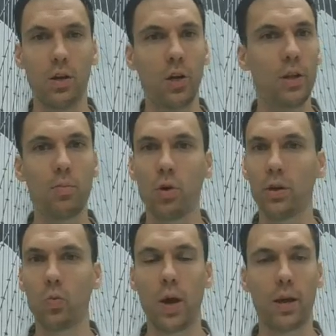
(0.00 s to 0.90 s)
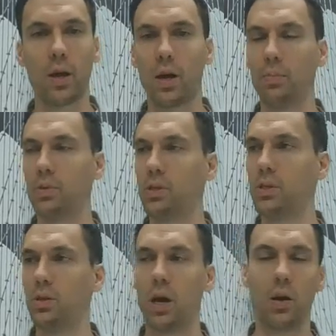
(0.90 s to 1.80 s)
early morning
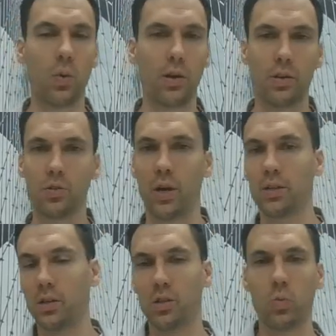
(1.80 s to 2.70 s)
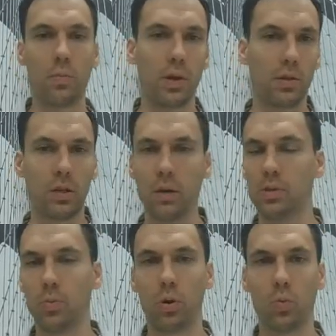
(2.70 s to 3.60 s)
wake-ups, whether it's racing, swimming, team
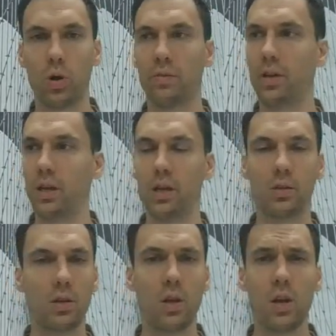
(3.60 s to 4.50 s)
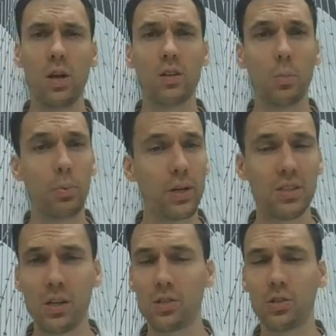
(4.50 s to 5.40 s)
sport, whatever it is, the
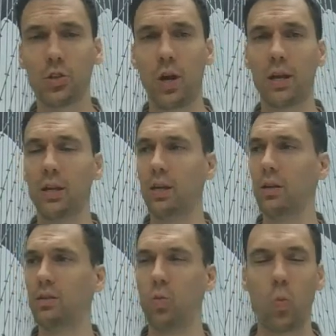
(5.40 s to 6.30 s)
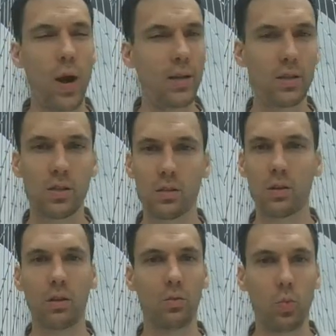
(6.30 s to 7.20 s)
preseason training, the weights,
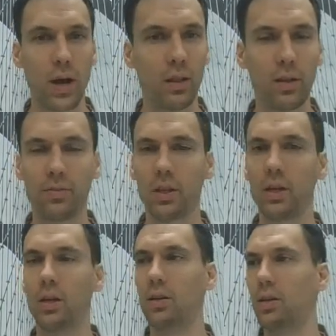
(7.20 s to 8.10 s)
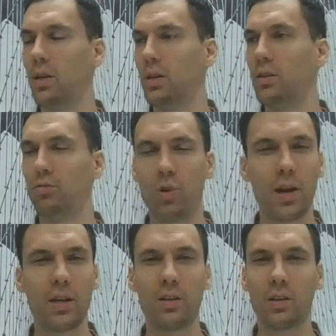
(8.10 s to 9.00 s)
the weightlifting, the
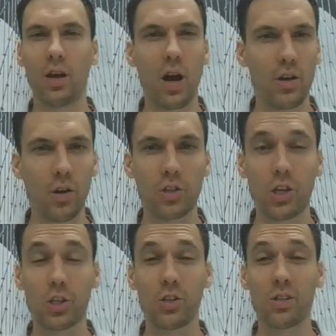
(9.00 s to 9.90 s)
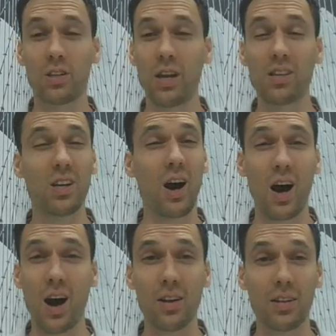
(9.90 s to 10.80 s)
running, the cardio sessions, that's
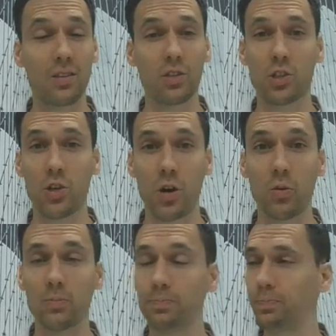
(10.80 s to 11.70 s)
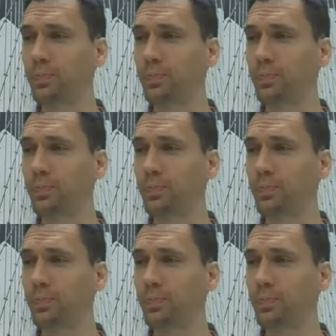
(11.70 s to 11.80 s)
hard, that's a struggle.